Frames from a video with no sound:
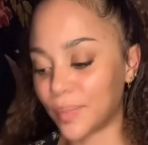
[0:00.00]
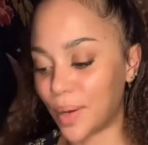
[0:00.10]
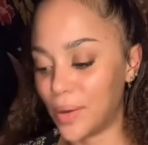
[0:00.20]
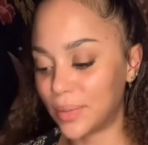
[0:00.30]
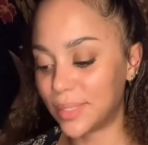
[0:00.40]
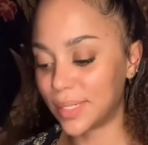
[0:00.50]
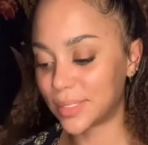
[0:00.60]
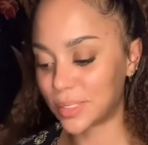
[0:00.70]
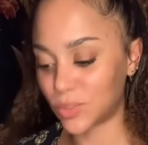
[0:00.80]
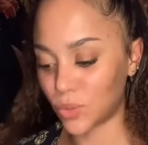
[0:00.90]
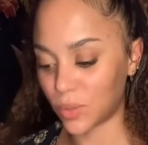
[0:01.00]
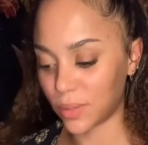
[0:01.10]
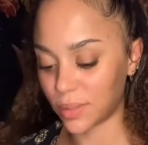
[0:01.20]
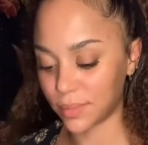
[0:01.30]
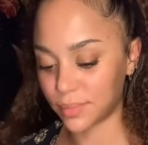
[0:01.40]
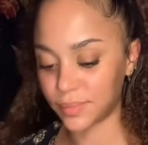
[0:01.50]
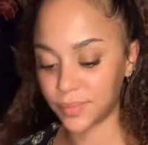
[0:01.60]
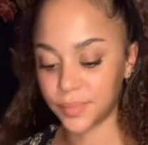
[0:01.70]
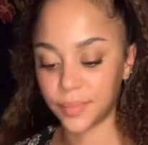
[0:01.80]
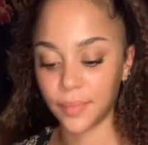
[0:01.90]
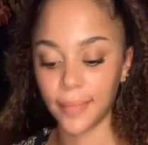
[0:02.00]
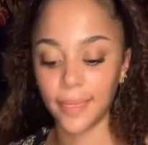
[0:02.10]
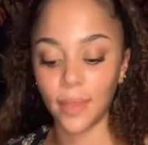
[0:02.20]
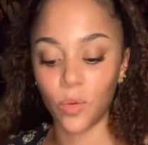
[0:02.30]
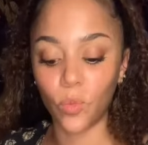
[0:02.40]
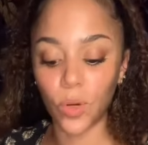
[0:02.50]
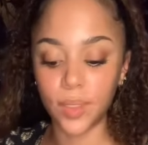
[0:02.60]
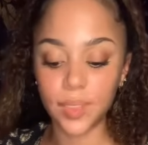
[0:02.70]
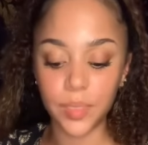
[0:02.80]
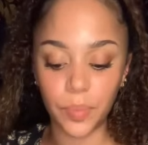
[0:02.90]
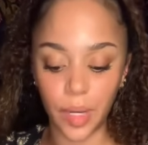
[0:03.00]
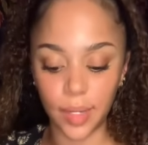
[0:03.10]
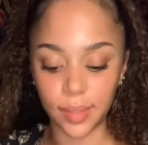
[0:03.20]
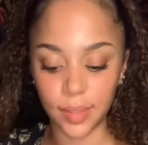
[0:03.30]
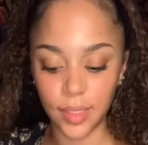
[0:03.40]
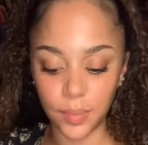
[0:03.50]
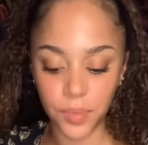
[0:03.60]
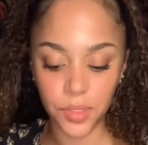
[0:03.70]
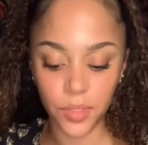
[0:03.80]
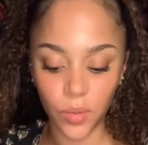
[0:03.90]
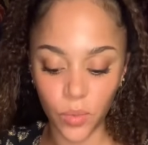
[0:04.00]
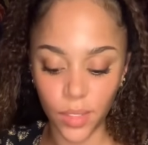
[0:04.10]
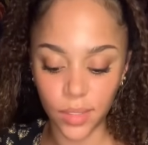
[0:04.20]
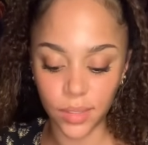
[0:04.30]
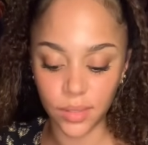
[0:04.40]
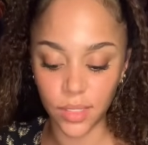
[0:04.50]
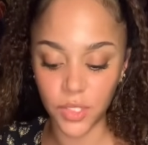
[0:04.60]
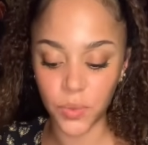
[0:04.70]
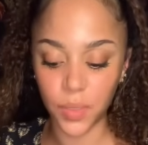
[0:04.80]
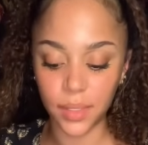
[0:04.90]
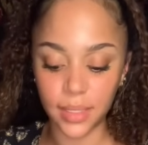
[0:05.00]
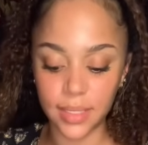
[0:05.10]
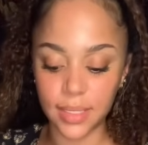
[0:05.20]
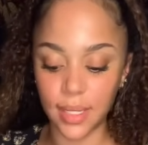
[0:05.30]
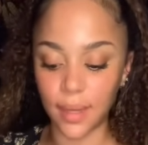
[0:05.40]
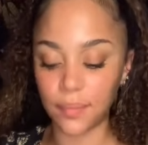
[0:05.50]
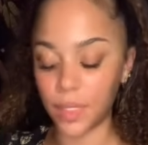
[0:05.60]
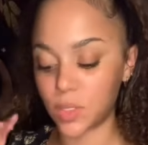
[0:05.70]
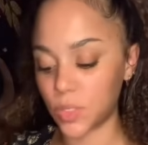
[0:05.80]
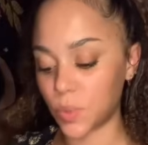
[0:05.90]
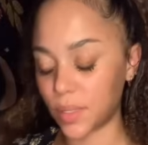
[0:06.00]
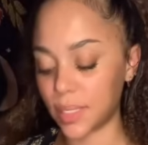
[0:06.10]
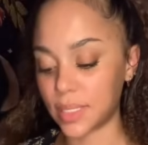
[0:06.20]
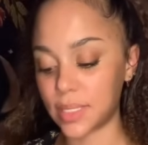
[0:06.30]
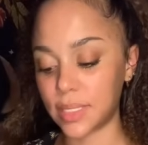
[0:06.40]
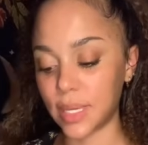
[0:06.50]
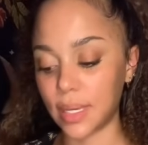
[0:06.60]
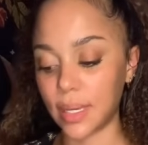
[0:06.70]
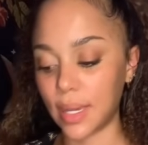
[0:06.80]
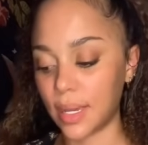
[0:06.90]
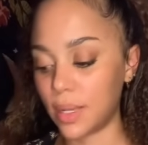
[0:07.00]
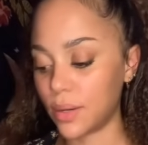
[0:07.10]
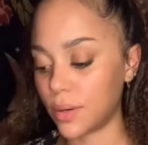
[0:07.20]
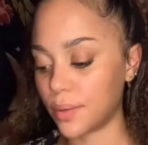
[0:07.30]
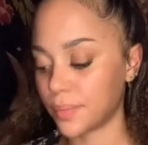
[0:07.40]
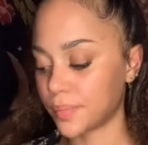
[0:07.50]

about this story. Word is bond, keeps their word, does what they say, means what they say. Hater.